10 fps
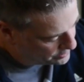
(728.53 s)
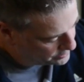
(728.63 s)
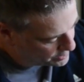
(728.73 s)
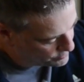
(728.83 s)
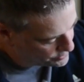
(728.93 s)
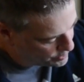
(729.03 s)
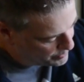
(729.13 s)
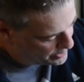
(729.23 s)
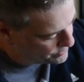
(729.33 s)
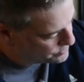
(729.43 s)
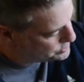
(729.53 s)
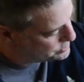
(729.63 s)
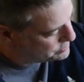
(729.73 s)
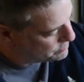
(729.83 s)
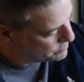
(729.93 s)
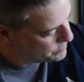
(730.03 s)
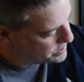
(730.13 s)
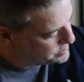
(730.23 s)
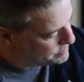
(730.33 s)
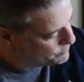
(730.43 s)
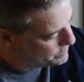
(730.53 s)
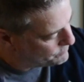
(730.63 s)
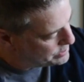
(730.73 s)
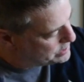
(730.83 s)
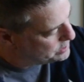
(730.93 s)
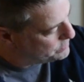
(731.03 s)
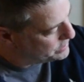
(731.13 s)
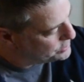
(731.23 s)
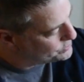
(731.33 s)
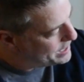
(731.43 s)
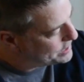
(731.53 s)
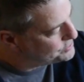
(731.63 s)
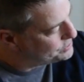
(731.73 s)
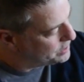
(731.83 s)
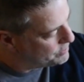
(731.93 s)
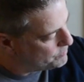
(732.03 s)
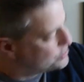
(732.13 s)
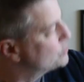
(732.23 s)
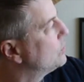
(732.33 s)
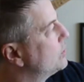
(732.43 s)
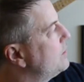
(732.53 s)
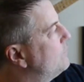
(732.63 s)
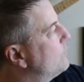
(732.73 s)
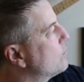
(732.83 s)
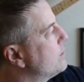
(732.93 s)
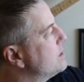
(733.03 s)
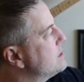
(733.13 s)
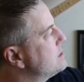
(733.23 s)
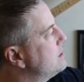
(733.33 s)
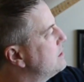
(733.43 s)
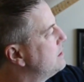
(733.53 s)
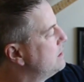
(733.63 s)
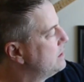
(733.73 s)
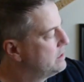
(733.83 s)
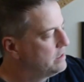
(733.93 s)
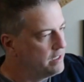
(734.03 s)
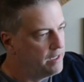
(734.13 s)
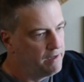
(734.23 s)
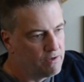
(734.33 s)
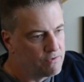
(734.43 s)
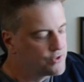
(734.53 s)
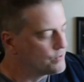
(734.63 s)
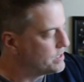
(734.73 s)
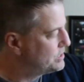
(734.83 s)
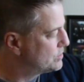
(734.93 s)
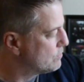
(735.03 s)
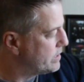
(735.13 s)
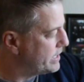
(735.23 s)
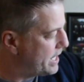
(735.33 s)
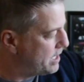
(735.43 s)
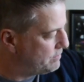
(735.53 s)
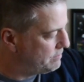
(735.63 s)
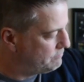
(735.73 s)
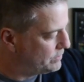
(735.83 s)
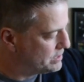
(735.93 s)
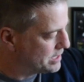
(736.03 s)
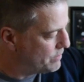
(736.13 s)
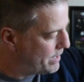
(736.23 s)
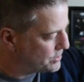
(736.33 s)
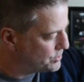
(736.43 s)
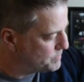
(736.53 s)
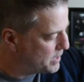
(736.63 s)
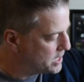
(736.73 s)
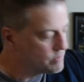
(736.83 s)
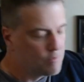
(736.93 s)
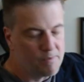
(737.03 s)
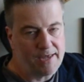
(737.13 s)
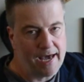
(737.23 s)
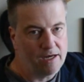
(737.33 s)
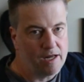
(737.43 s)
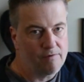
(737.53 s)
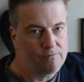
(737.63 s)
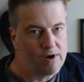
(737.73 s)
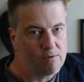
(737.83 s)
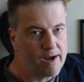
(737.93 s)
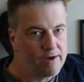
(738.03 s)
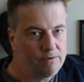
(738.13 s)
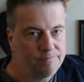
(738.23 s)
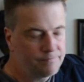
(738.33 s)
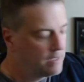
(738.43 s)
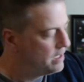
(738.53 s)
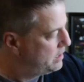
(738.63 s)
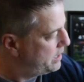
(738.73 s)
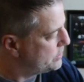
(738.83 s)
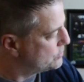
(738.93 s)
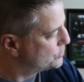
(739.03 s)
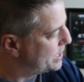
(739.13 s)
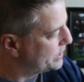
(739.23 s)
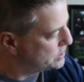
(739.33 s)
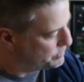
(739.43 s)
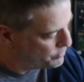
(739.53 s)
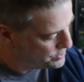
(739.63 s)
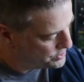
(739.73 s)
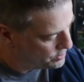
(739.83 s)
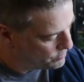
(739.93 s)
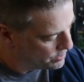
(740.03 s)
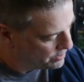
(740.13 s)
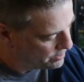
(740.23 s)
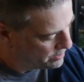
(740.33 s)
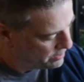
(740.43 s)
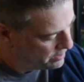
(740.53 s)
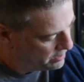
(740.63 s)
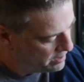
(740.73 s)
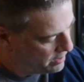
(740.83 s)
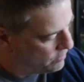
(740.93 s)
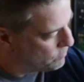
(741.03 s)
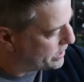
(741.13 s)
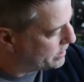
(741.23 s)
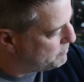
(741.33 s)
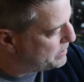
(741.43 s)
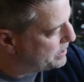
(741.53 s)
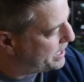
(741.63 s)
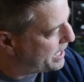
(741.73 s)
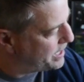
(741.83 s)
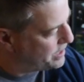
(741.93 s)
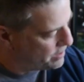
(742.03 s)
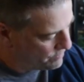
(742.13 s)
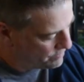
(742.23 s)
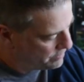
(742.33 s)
lower your posts or raise them, whatever you need to do to get your action low. And what you're looking for is your strings to ring out with as low action as possible without a lot of fret rattle. And you're trying to get to the point too where I can bend a high note